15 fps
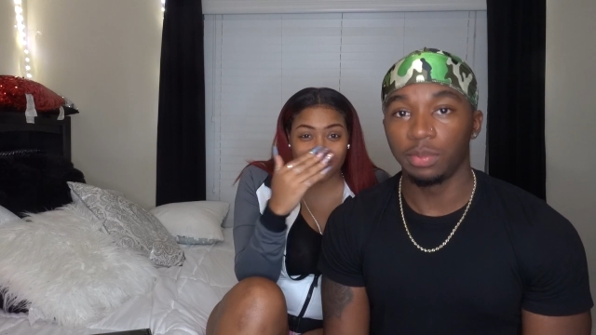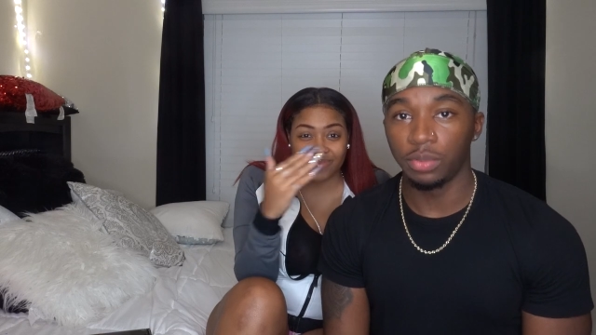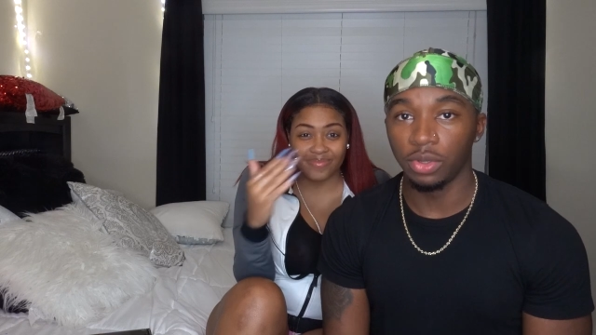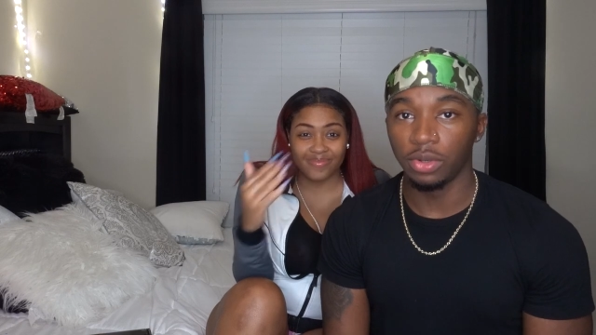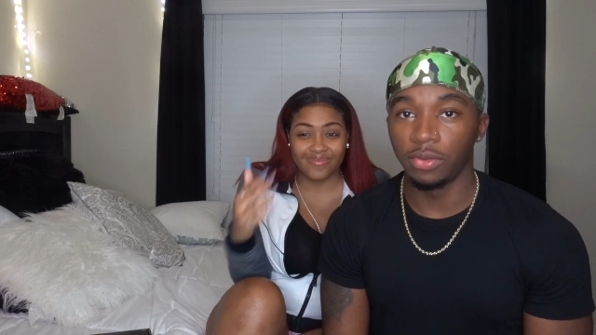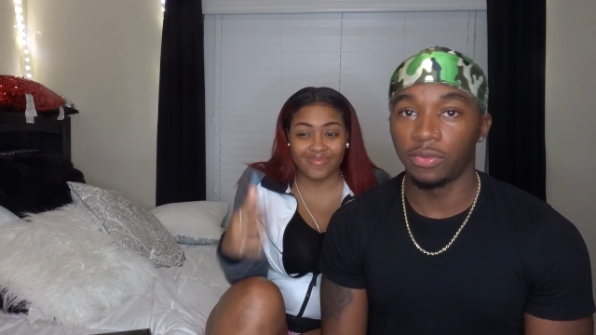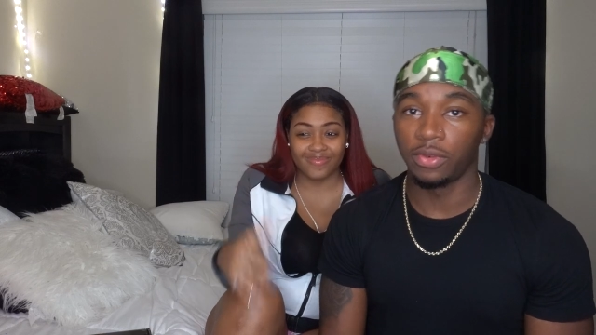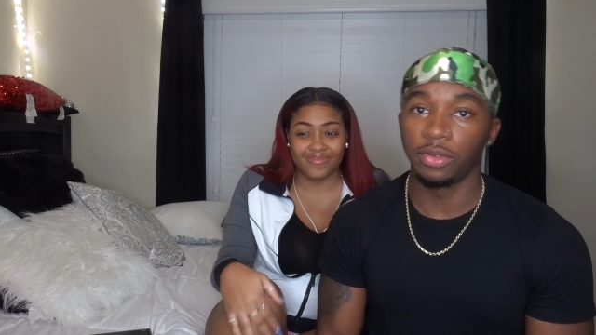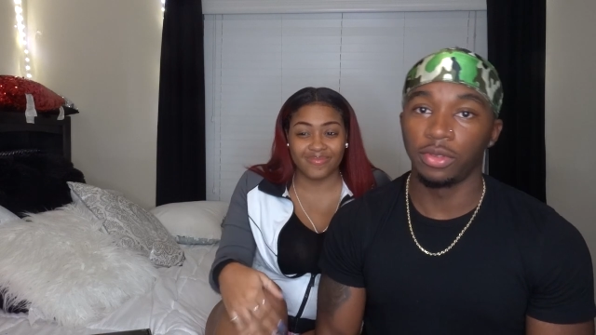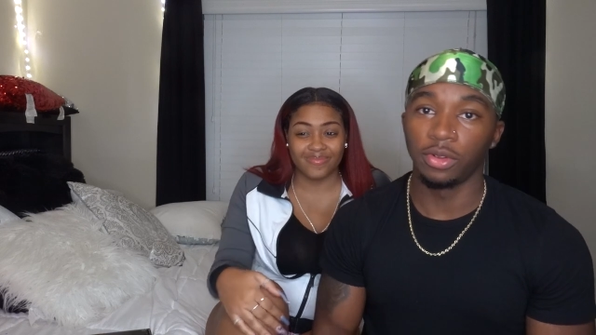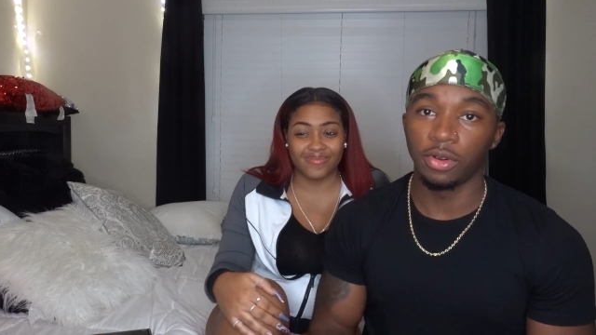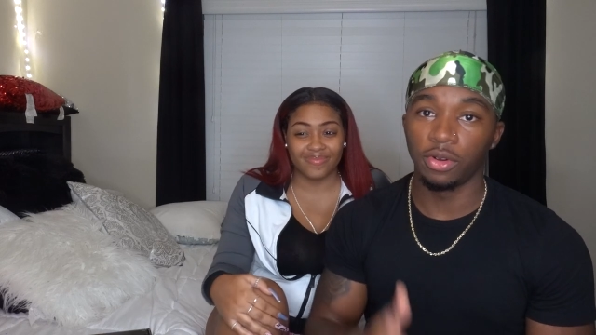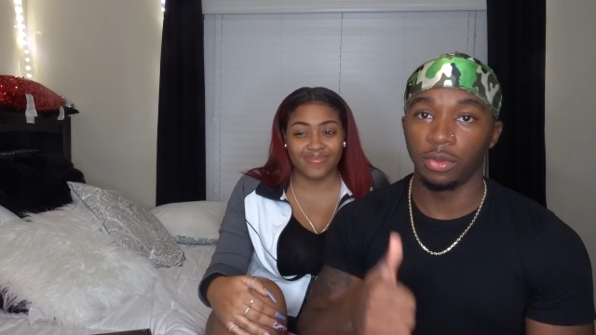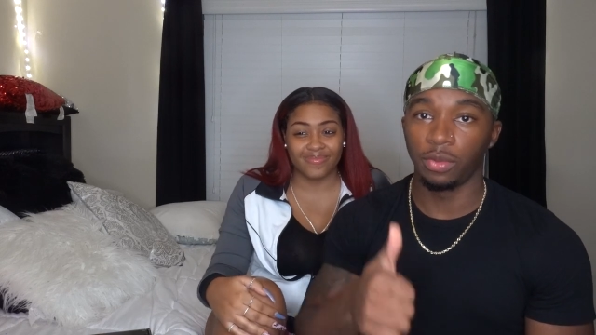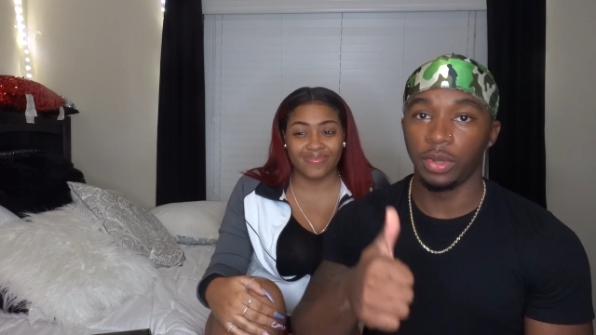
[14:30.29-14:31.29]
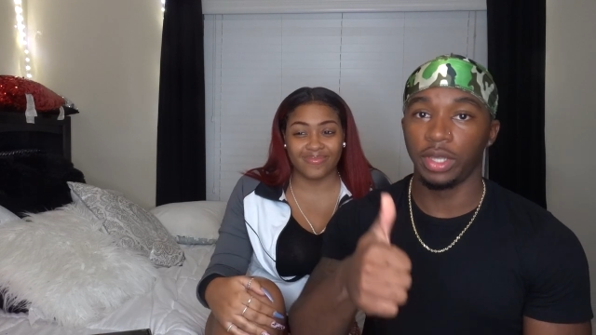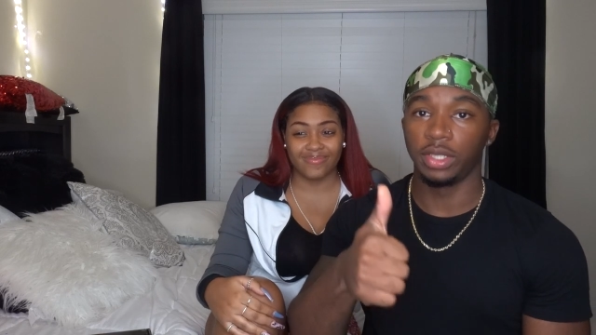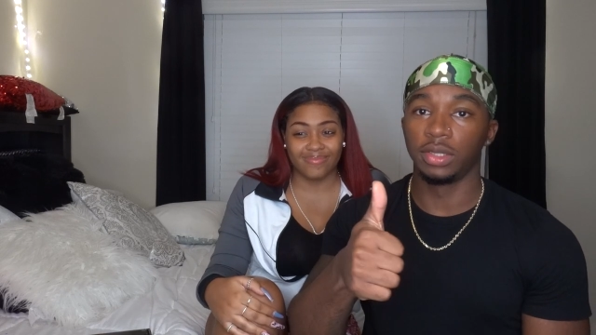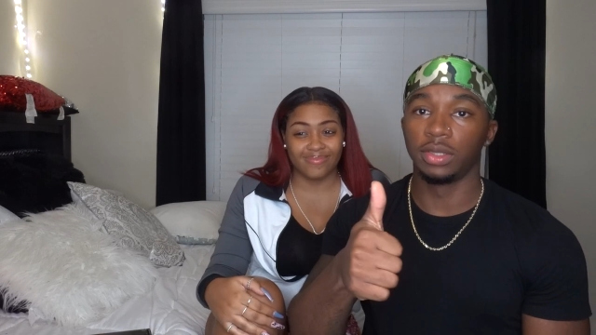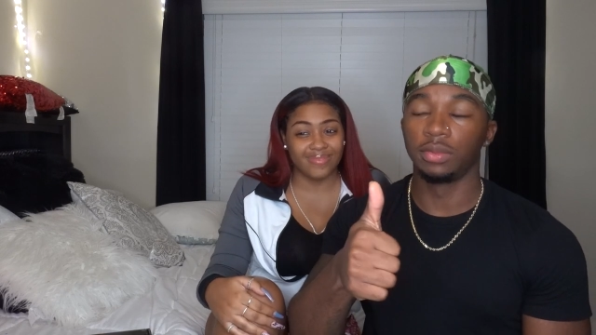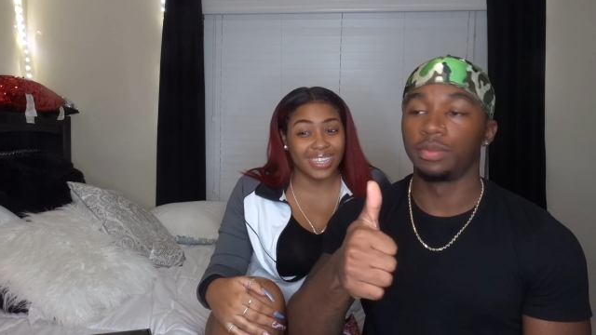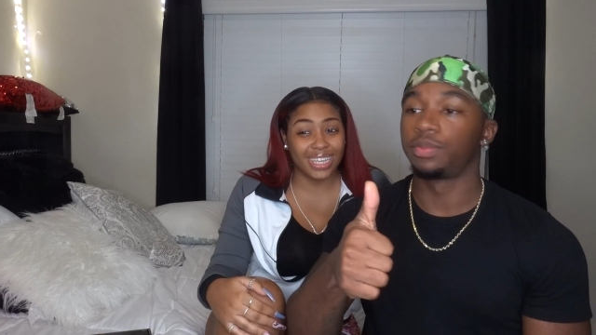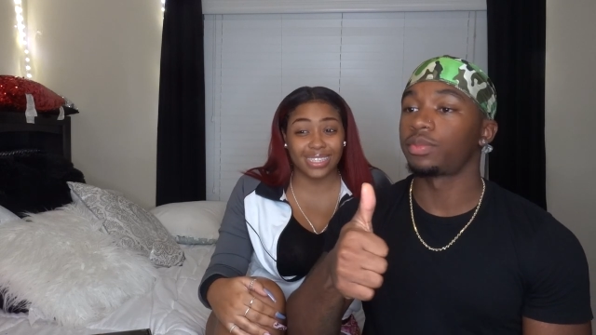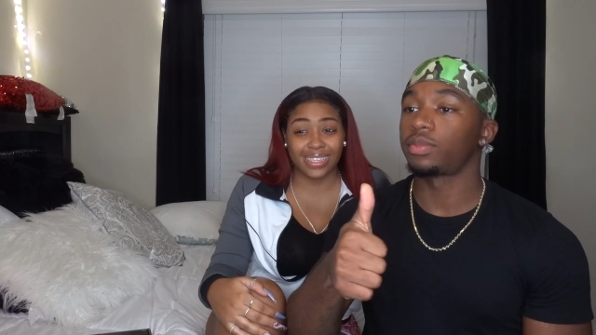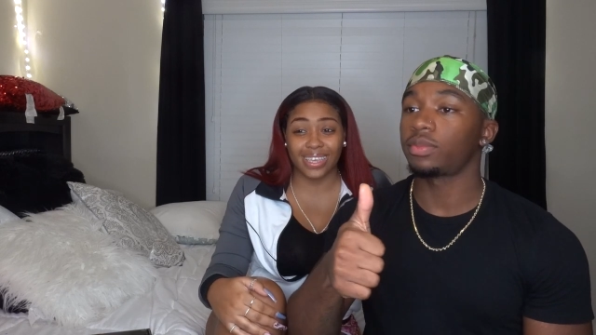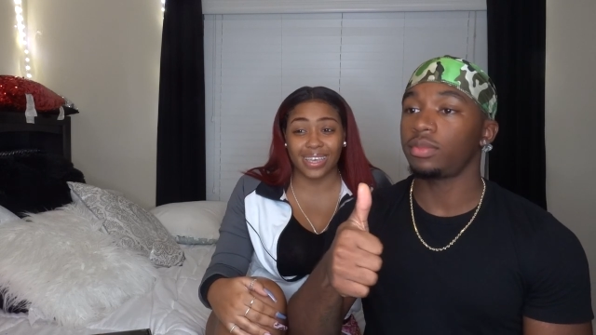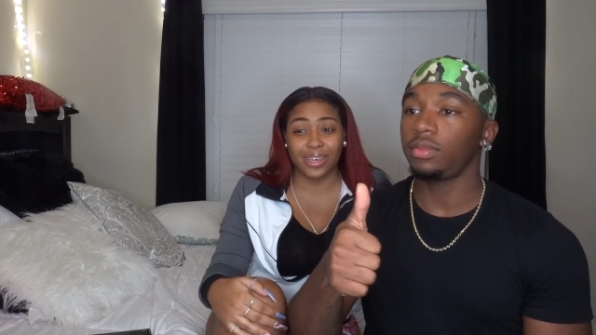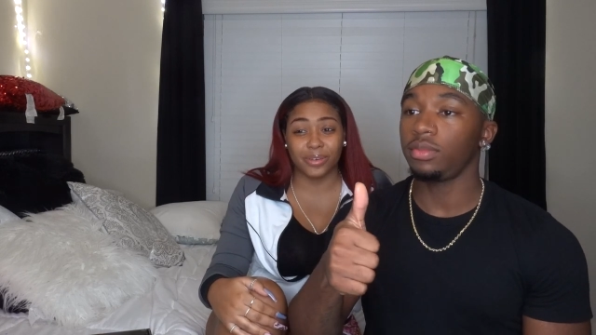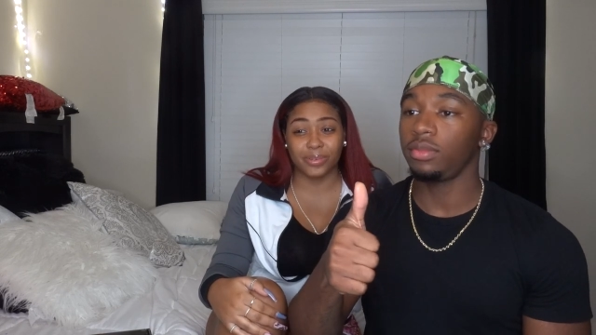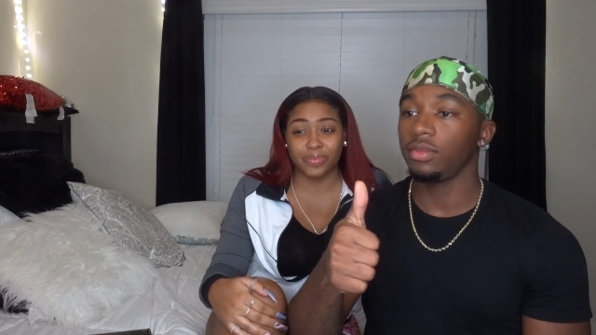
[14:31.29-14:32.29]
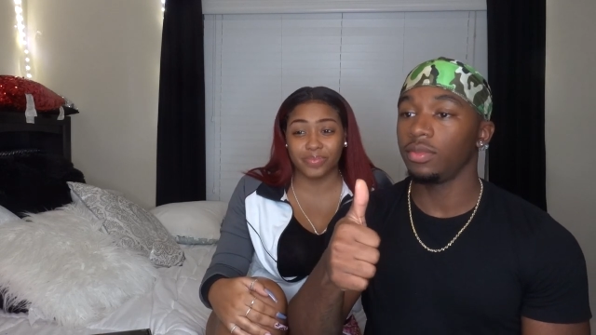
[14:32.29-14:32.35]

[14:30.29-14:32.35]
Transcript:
Speaker 1: beautiful in their own ways. That's cute.